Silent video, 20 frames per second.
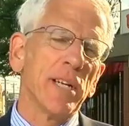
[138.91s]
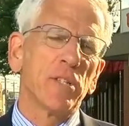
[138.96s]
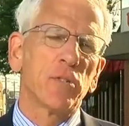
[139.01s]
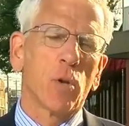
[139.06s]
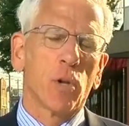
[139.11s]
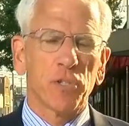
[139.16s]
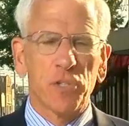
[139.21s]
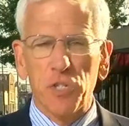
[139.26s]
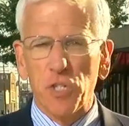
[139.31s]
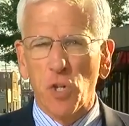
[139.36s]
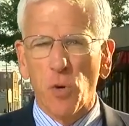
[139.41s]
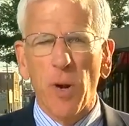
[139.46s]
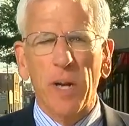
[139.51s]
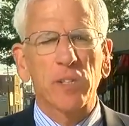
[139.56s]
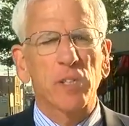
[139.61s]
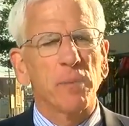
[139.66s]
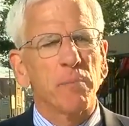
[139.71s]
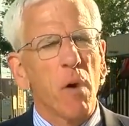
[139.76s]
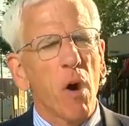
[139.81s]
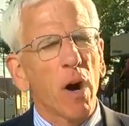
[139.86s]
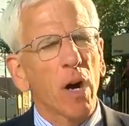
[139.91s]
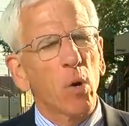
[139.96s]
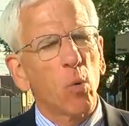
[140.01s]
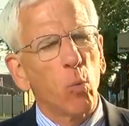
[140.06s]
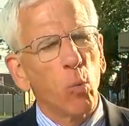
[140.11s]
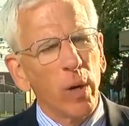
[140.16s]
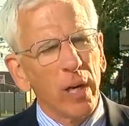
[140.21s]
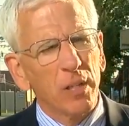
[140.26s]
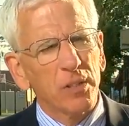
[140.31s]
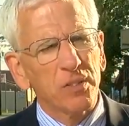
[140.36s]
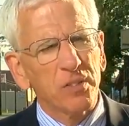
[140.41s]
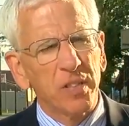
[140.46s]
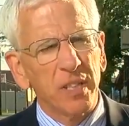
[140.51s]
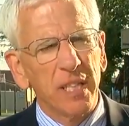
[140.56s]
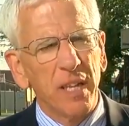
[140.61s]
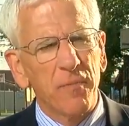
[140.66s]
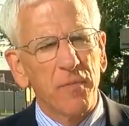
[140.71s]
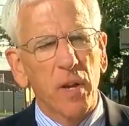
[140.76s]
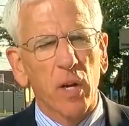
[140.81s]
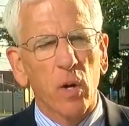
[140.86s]
Resources Director Mark
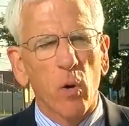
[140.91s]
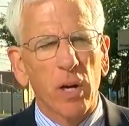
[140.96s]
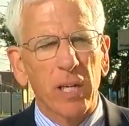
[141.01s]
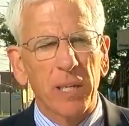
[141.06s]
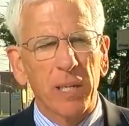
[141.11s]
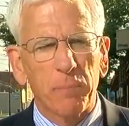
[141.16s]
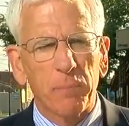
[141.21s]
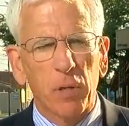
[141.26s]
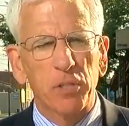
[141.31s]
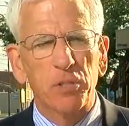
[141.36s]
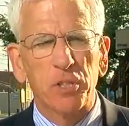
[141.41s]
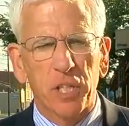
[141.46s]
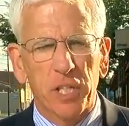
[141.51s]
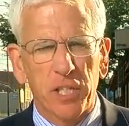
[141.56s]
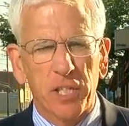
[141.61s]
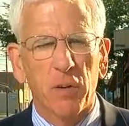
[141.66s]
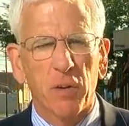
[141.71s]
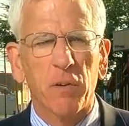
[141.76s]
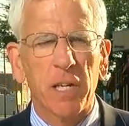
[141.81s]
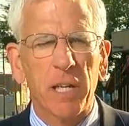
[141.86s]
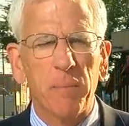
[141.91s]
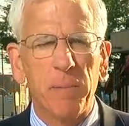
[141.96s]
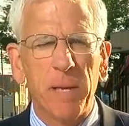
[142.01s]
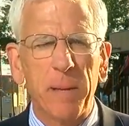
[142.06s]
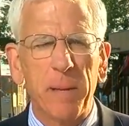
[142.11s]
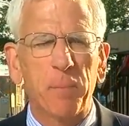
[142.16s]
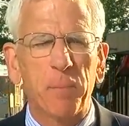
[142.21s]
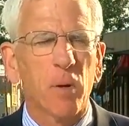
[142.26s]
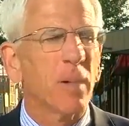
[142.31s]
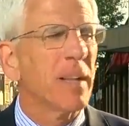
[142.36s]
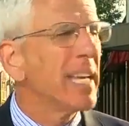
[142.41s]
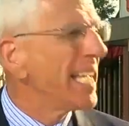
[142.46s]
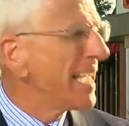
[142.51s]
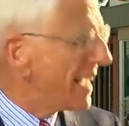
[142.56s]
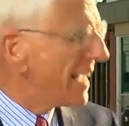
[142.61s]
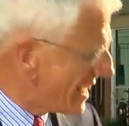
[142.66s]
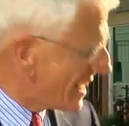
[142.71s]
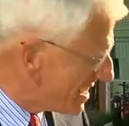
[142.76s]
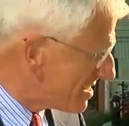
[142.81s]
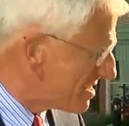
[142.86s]
Wilson if they're going to put security people
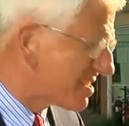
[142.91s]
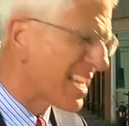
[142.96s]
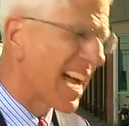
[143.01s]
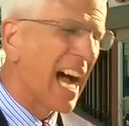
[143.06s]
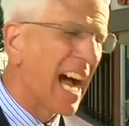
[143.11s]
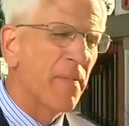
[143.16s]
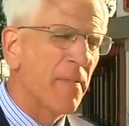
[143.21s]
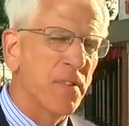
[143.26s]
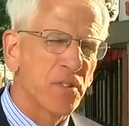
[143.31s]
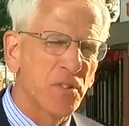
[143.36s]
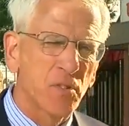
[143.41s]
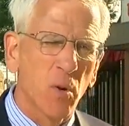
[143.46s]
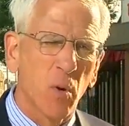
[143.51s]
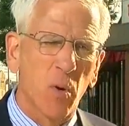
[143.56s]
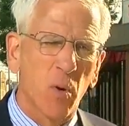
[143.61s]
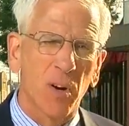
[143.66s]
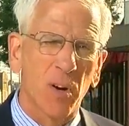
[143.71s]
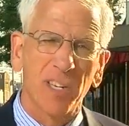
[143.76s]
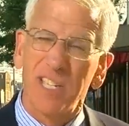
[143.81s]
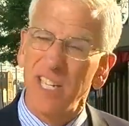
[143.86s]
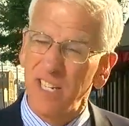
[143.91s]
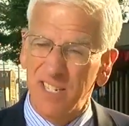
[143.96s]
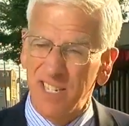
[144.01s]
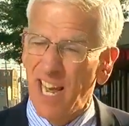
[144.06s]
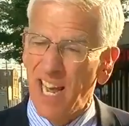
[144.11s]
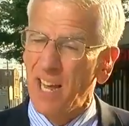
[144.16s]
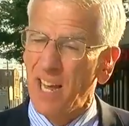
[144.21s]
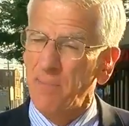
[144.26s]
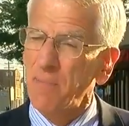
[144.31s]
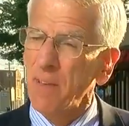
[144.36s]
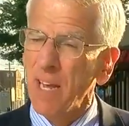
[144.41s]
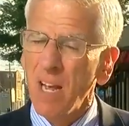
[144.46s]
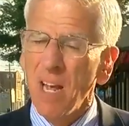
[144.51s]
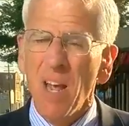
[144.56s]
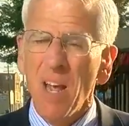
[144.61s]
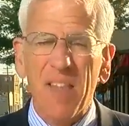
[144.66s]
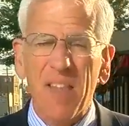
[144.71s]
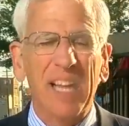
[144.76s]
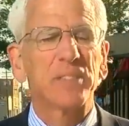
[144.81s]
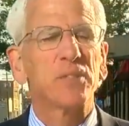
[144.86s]
inside the stores. He said
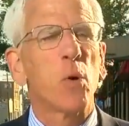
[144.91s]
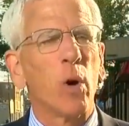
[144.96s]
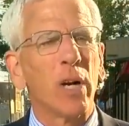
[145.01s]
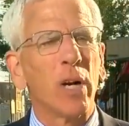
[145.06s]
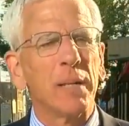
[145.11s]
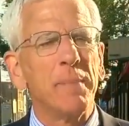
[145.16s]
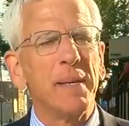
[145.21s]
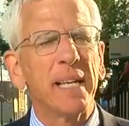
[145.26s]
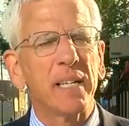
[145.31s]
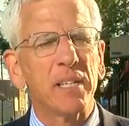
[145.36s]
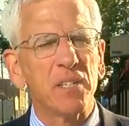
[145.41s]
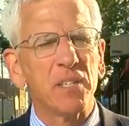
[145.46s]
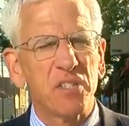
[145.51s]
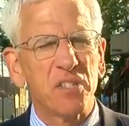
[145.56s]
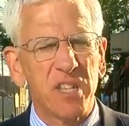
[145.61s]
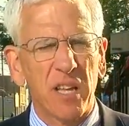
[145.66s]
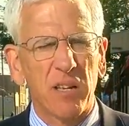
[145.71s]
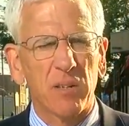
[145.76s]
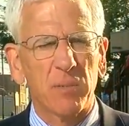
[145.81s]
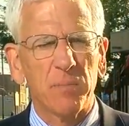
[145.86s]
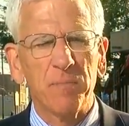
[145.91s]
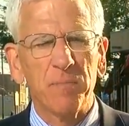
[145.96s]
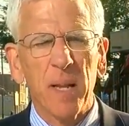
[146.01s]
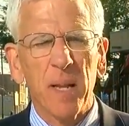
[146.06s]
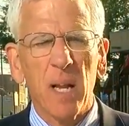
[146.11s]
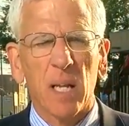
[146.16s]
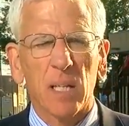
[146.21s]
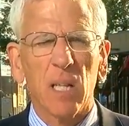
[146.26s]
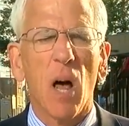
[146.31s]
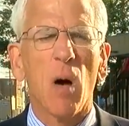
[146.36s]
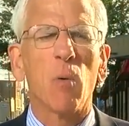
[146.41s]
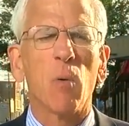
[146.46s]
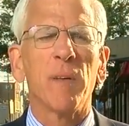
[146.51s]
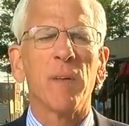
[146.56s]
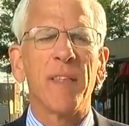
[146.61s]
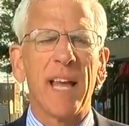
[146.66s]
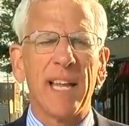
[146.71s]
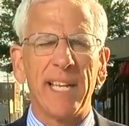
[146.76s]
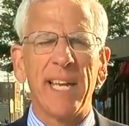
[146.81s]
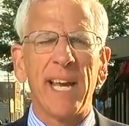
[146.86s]
that's going to be considered along
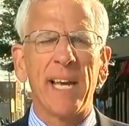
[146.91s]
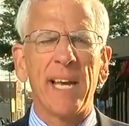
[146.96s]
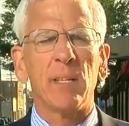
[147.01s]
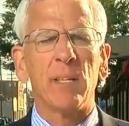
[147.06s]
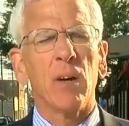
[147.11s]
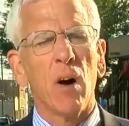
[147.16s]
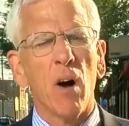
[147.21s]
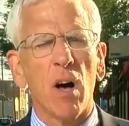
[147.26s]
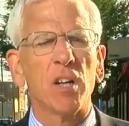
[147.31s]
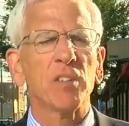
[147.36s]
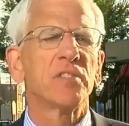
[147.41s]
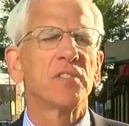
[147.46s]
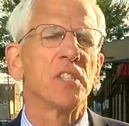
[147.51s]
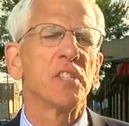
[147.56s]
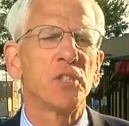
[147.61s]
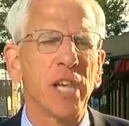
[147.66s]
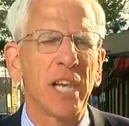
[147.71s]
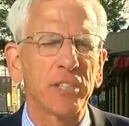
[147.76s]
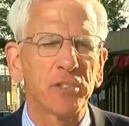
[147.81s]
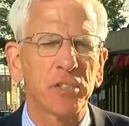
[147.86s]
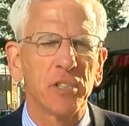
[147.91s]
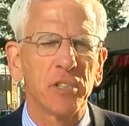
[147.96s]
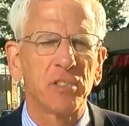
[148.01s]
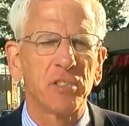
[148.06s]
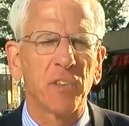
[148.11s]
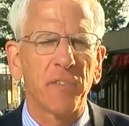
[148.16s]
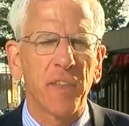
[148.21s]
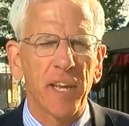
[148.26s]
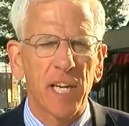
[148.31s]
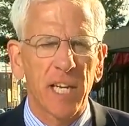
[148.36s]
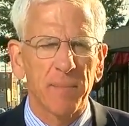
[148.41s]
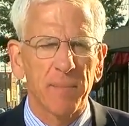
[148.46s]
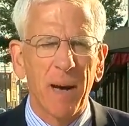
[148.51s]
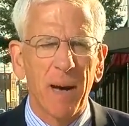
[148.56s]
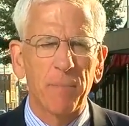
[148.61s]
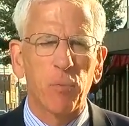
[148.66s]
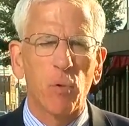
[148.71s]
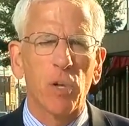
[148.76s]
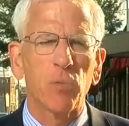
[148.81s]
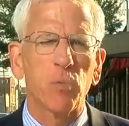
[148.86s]
with any and all suggestions that they come
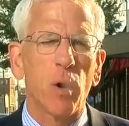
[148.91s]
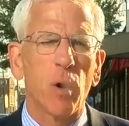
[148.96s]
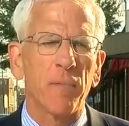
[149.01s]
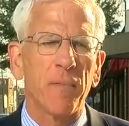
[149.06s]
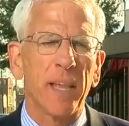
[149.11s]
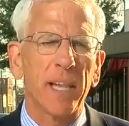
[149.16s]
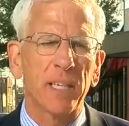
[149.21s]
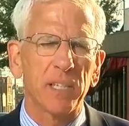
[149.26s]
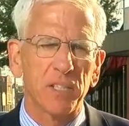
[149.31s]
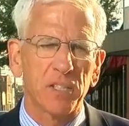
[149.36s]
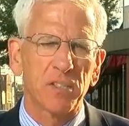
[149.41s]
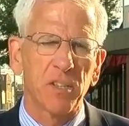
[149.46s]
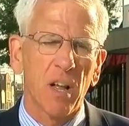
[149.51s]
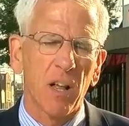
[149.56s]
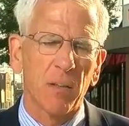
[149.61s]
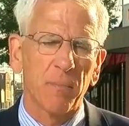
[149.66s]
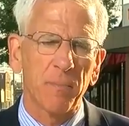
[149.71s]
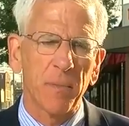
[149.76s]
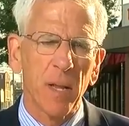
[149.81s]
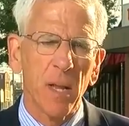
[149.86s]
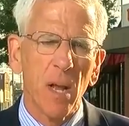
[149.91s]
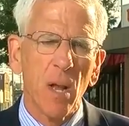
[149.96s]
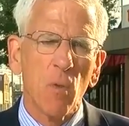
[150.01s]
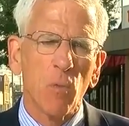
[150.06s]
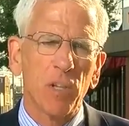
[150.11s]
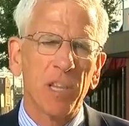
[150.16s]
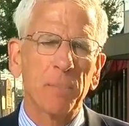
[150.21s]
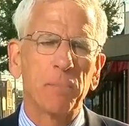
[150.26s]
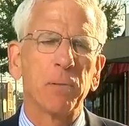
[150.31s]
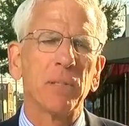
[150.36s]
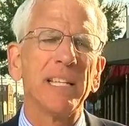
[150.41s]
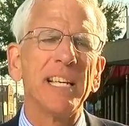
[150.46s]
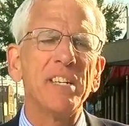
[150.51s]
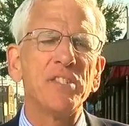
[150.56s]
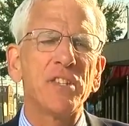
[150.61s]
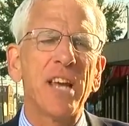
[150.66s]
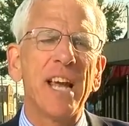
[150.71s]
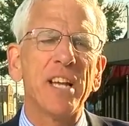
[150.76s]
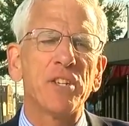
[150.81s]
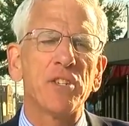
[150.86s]
up with when they consult with the
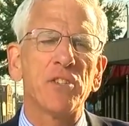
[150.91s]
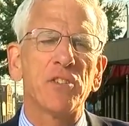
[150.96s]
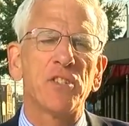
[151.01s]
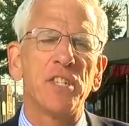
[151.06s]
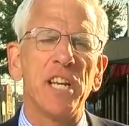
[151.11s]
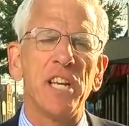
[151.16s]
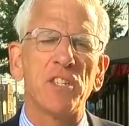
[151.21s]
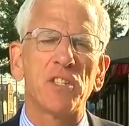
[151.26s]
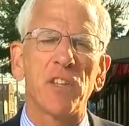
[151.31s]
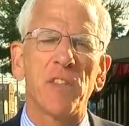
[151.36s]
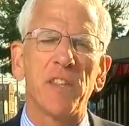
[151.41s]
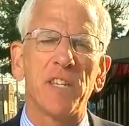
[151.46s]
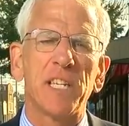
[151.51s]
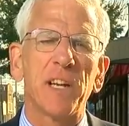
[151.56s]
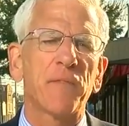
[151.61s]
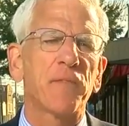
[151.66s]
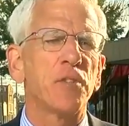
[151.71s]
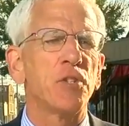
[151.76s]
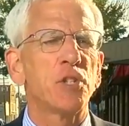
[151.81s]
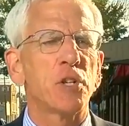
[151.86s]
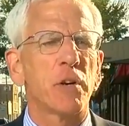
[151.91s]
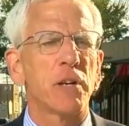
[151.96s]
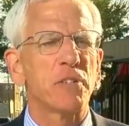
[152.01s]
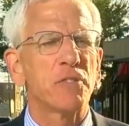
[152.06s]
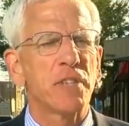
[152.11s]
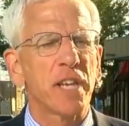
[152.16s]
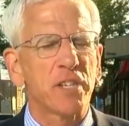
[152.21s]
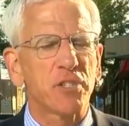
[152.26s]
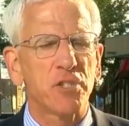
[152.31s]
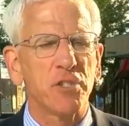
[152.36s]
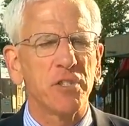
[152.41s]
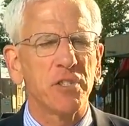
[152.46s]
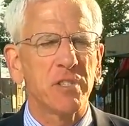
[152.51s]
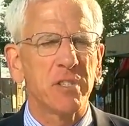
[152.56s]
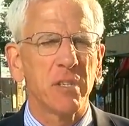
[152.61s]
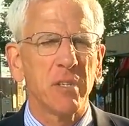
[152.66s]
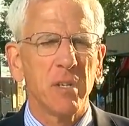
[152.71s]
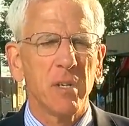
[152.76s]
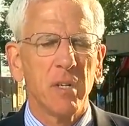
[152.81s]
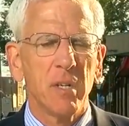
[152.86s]
police agencies in the different
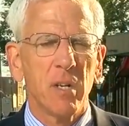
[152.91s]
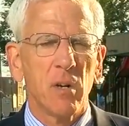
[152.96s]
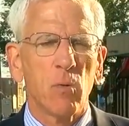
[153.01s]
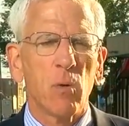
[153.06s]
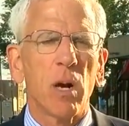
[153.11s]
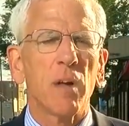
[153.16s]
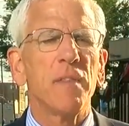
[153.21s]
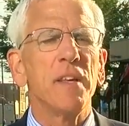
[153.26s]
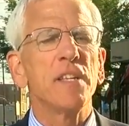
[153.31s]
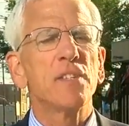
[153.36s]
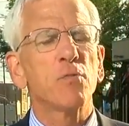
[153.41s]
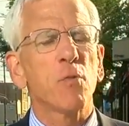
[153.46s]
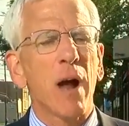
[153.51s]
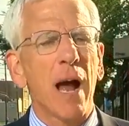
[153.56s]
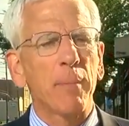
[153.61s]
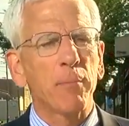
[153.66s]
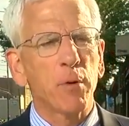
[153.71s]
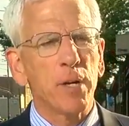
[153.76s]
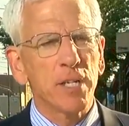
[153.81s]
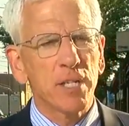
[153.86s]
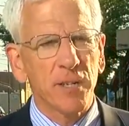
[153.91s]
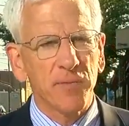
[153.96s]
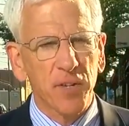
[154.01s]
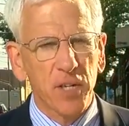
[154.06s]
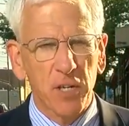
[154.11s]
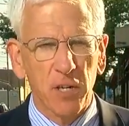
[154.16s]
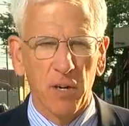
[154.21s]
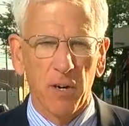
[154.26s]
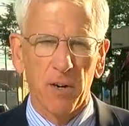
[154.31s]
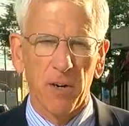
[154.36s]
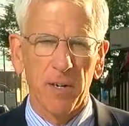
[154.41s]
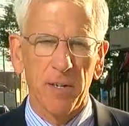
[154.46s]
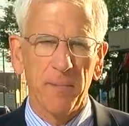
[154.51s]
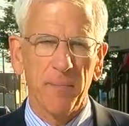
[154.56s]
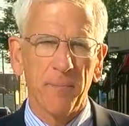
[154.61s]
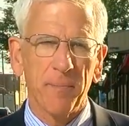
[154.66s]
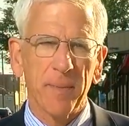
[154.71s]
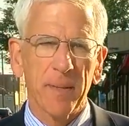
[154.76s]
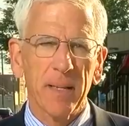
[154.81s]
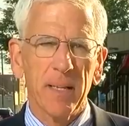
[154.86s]
jurisdictions where these robberies have occurred.
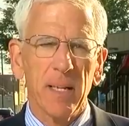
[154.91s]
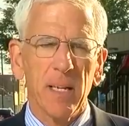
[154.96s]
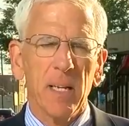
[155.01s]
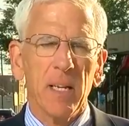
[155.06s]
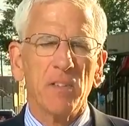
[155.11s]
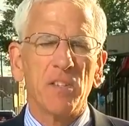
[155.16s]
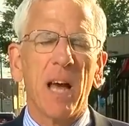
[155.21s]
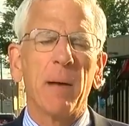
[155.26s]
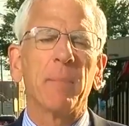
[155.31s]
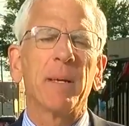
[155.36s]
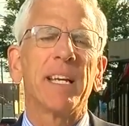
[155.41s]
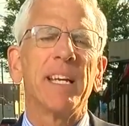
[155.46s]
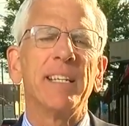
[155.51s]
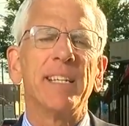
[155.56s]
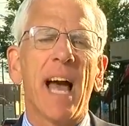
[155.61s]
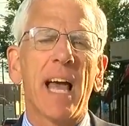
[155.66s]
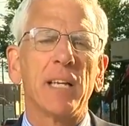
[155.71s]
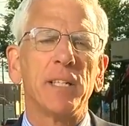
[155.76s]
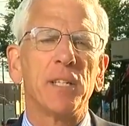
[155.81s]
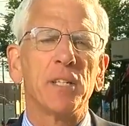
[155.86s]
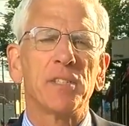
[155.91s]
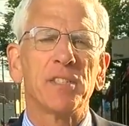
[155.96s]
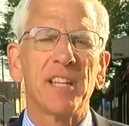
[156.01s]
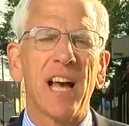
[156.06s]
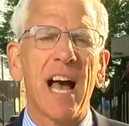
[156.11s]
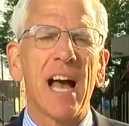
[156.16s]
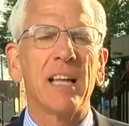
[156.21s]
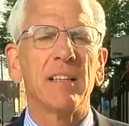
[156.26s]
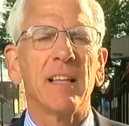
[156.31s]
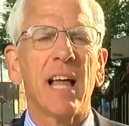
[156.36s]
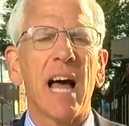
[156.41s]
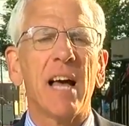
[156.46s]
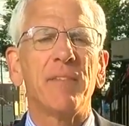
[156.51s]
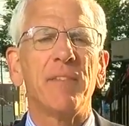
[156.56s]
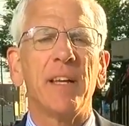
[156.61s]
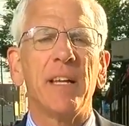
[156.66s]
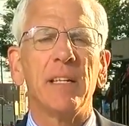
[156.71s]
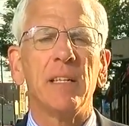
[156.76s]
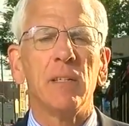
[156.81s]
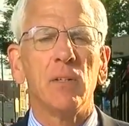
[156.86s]
Tom McKee, not on Your Side,
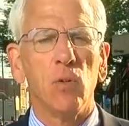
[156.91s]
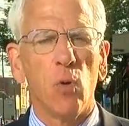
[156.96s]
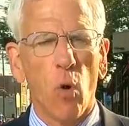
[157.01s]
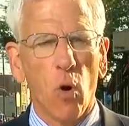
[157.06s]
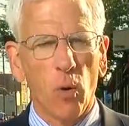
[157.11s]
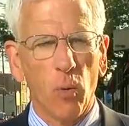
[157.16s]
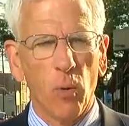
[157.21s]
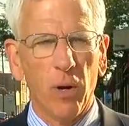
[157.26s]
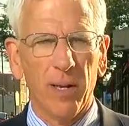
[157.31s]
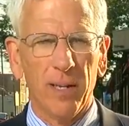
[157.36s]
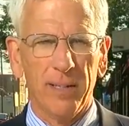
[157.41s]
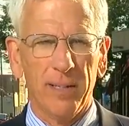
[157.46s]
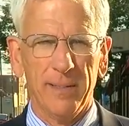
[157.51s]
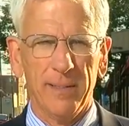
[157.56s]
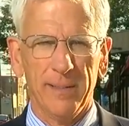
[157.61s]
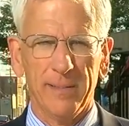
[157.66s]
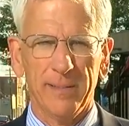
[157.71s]
live in Norwood.